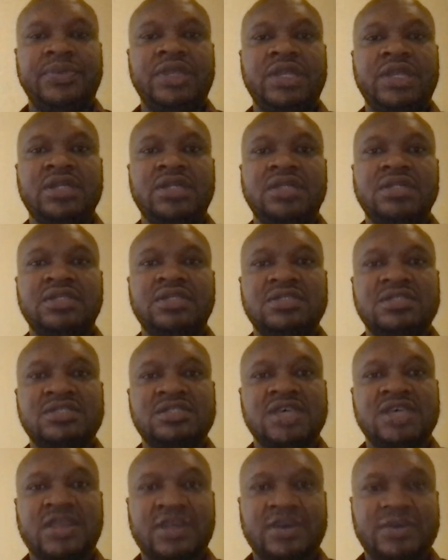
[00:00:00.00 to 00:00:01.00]
in
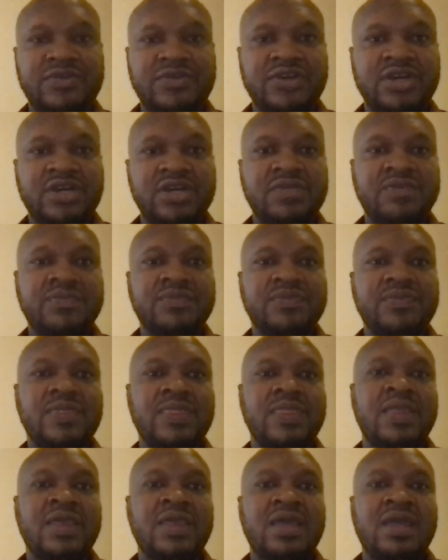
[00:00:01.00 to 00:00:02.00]
South Africa.
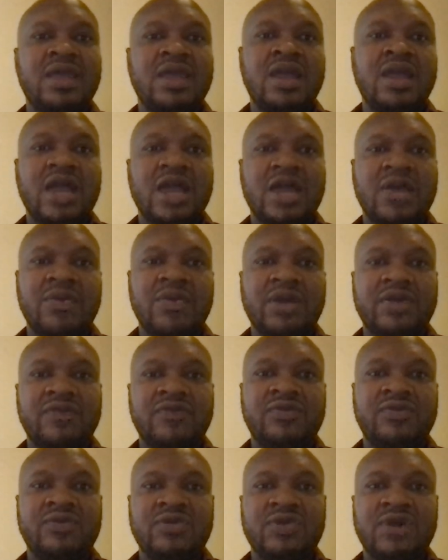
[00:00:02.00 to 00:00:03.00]
I work
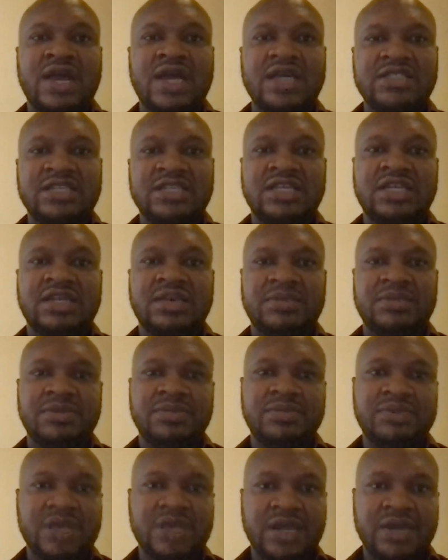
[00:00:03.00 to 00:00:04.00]
for ITEC
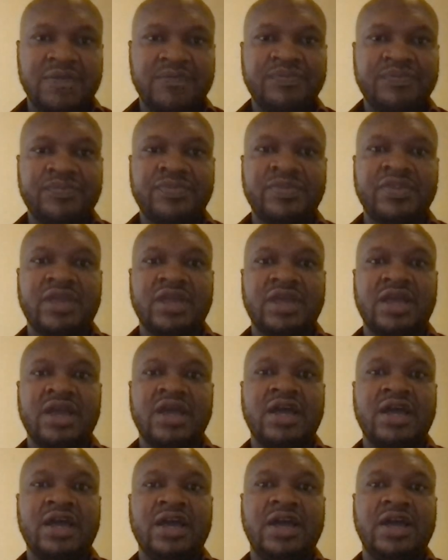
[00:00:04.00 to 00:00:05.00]
Namibia
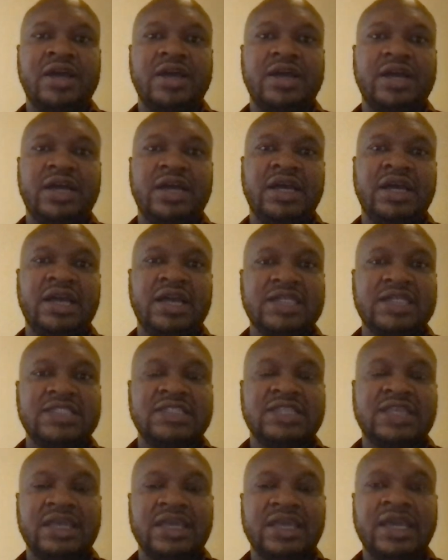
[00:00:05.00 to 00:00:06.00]

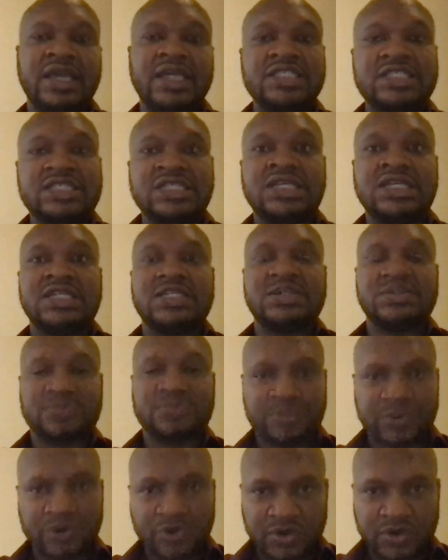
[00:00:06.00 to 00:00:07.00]
as the HTS
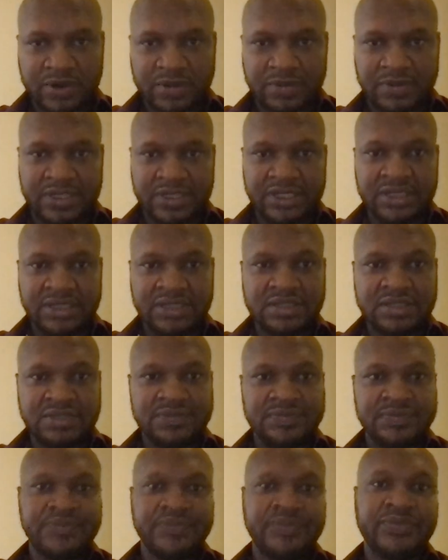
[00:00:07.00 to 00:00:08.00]
program lead,
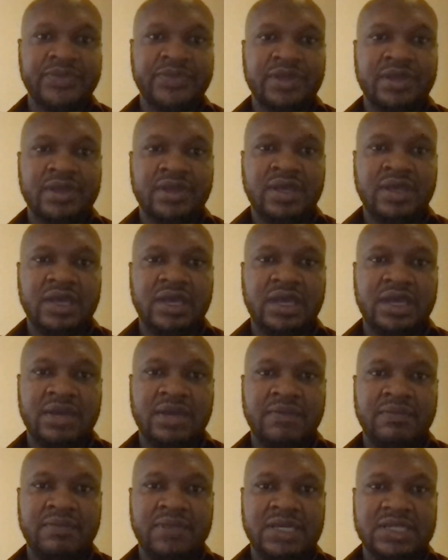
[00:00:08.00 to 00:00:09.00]
and
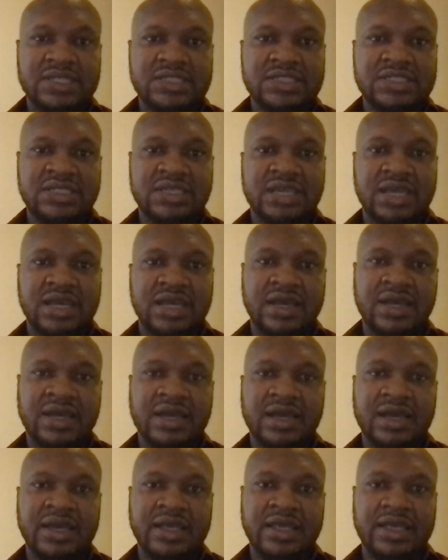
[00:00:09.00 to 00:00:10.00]
I'm based
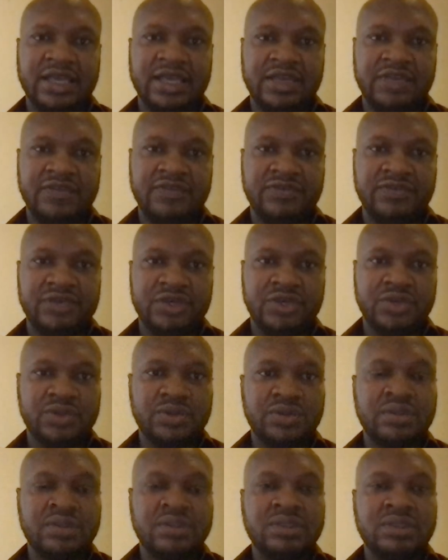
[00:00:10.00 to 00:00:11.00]
here in
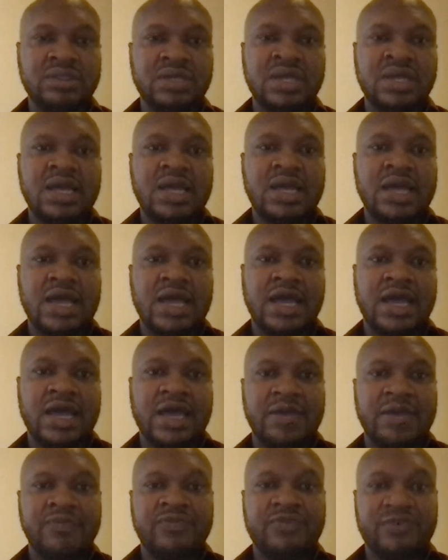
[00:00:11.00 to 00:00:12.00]
Windhoek.
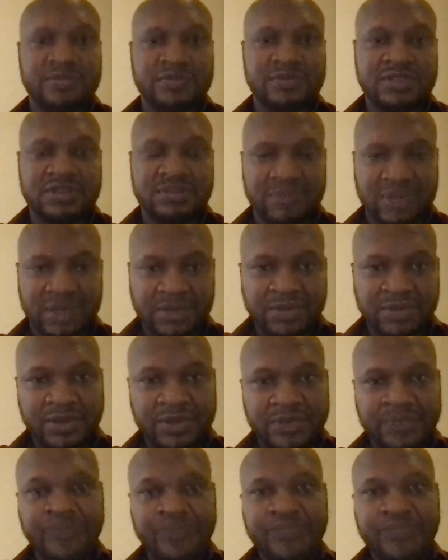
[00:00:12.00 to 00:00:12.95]
I am from Zimbabwe,